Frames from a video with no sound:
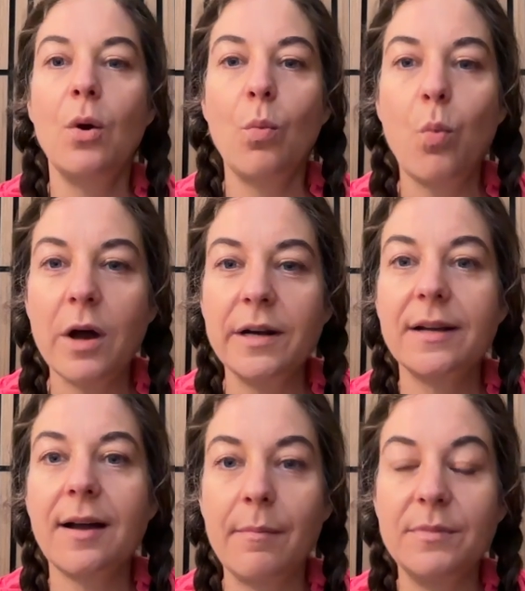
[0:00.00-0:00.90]
what
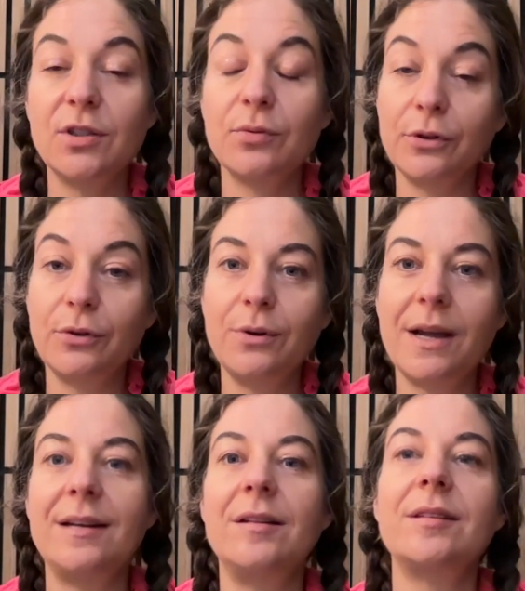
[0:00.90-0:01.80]
comes through,
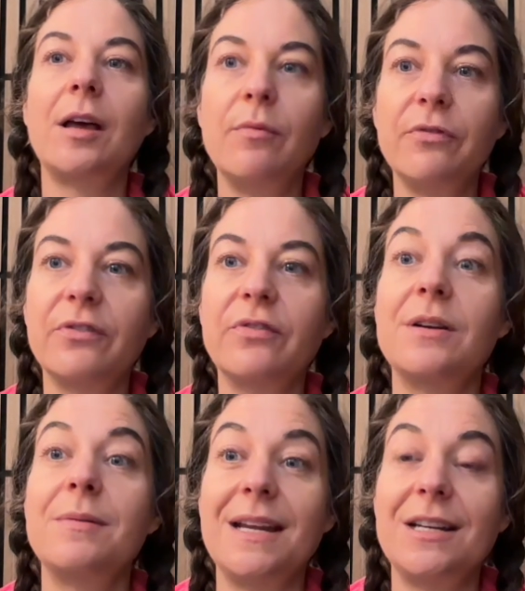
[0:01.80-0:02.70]
and it is helpful for
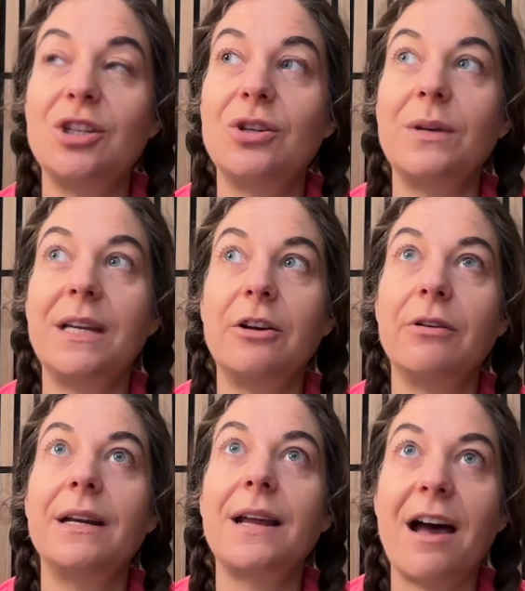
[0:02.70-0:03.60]
me to hear
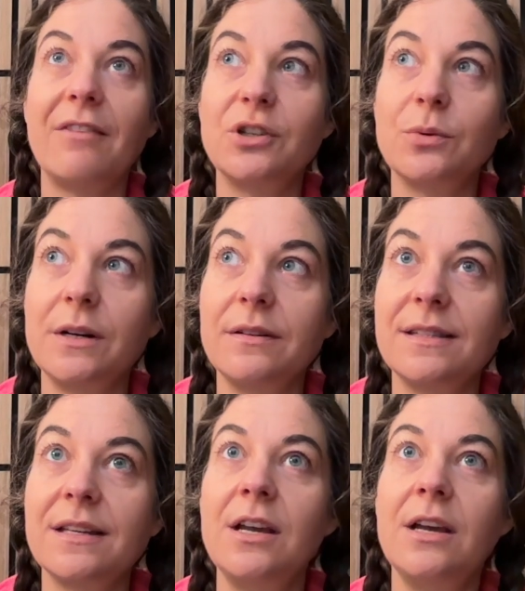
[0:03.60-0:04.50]
it
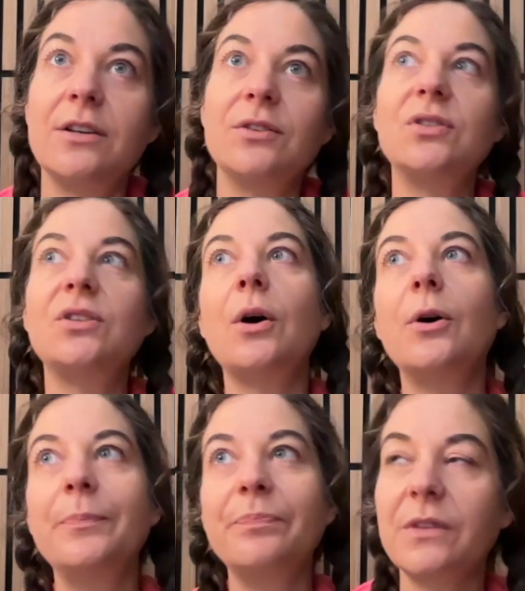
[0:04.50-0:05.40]
afterwards.
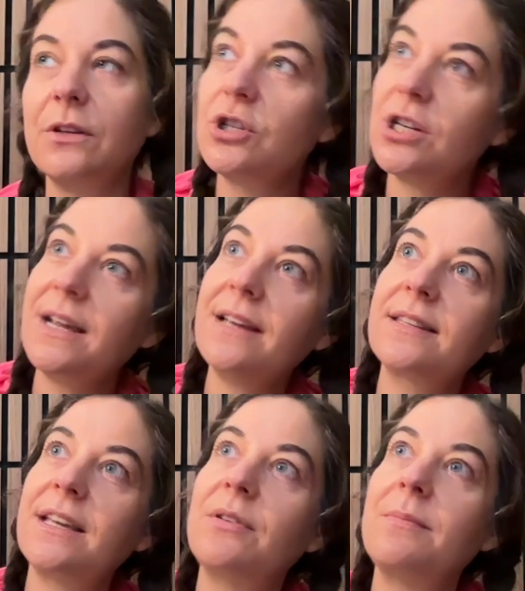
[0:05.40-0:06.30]
So she has
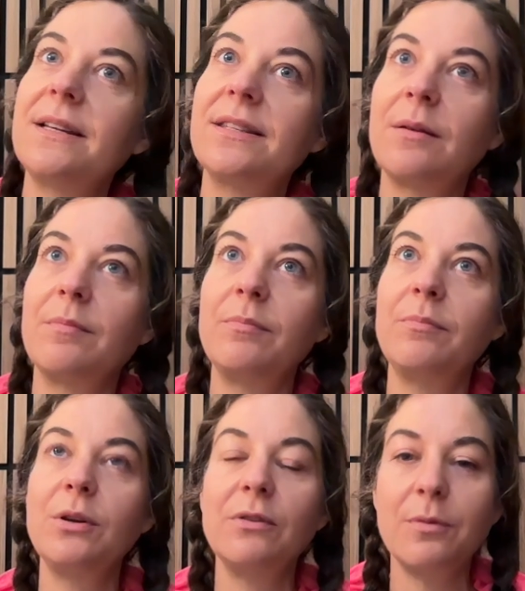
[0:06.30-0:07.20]
given me some
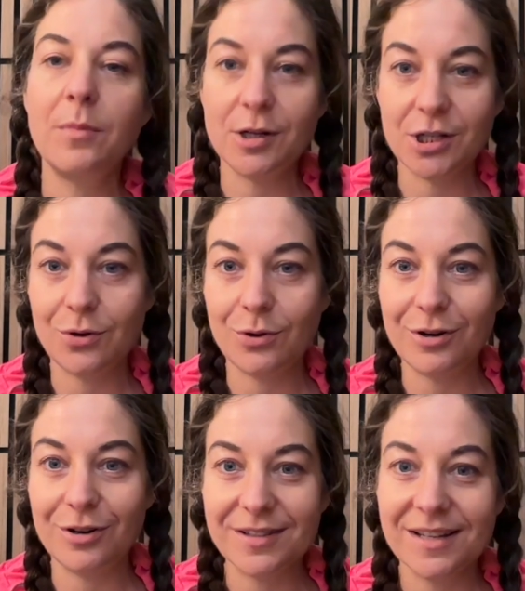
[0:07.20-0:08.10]
beautiful marching
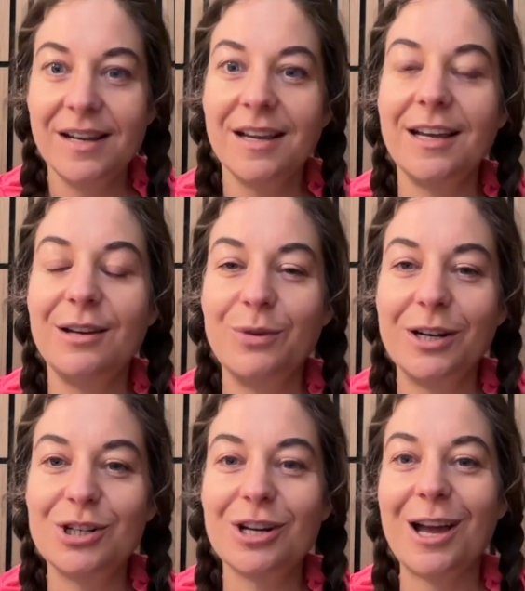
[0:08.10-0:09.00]
orders in
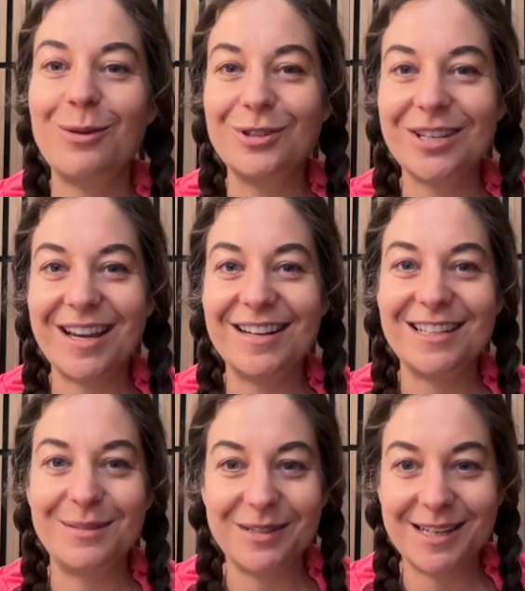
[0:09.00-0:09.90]
which I will take
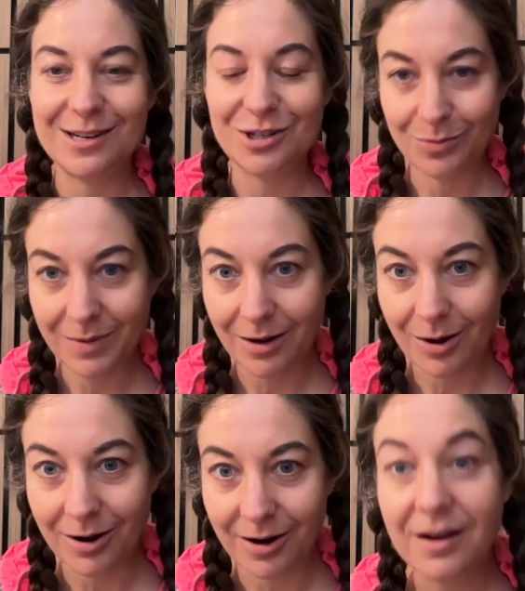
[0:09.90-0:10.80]
deeply into my
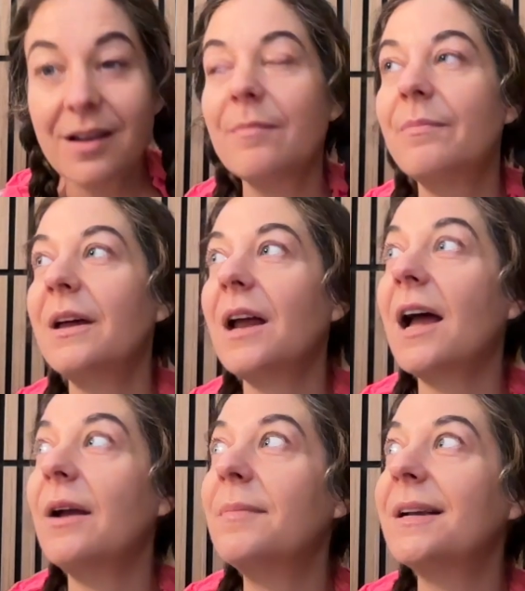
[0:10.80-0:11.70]
heart, but I
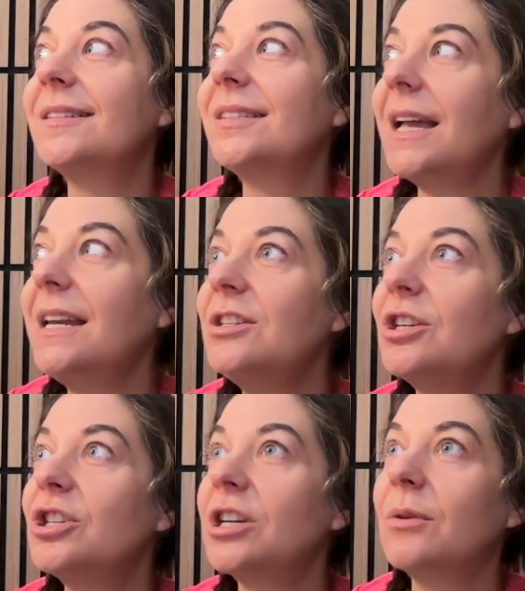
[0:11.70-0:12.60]
am excited to
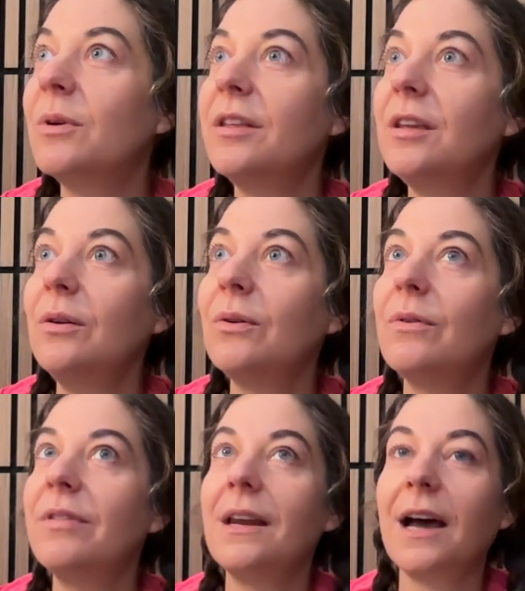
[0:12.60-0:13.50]
share with you
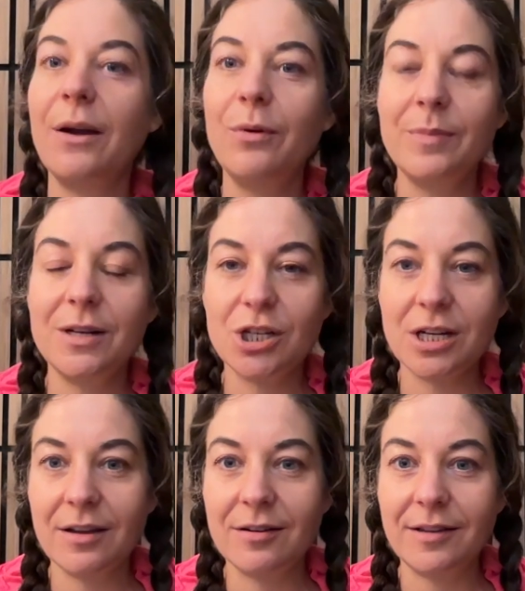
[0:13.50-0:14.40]
that I will be
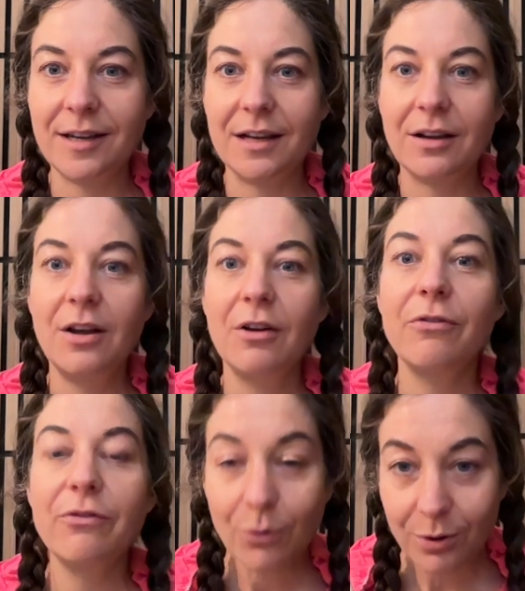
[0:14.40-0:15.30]
channeling
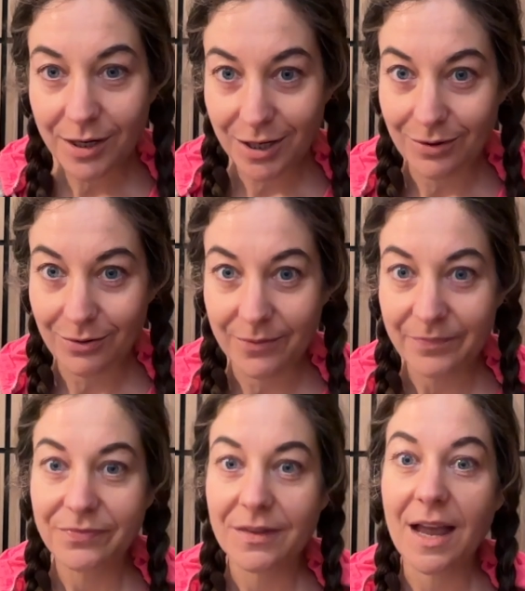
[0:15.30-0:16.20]
for you
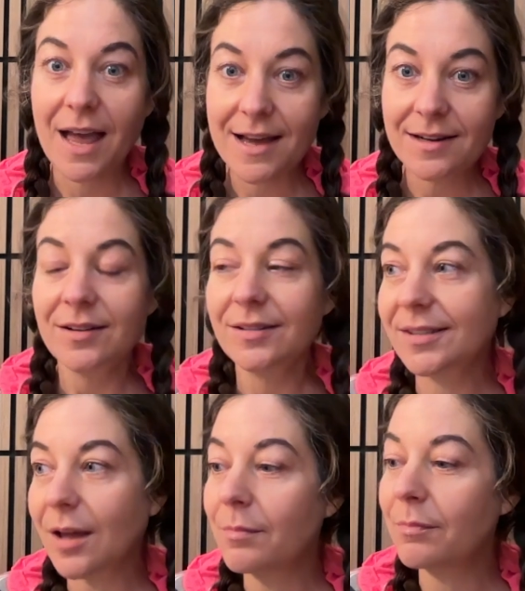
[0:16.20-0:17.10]
at
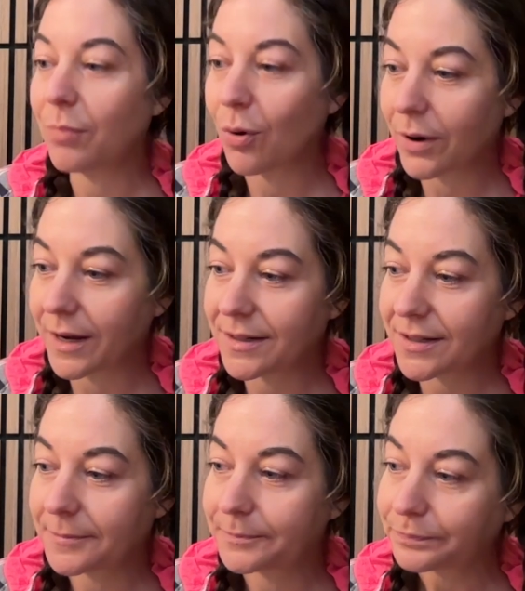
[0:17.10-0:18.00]
some
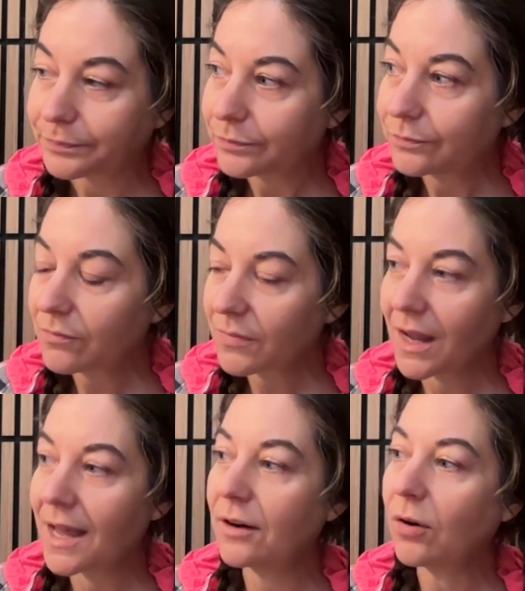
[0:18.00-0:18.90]
point,
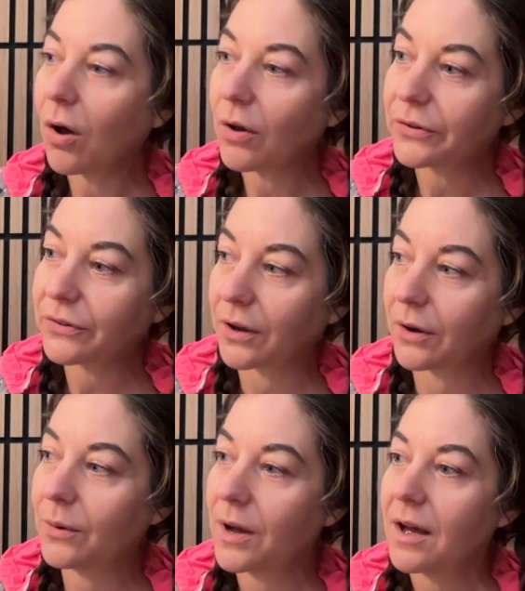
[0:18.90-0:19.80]
and also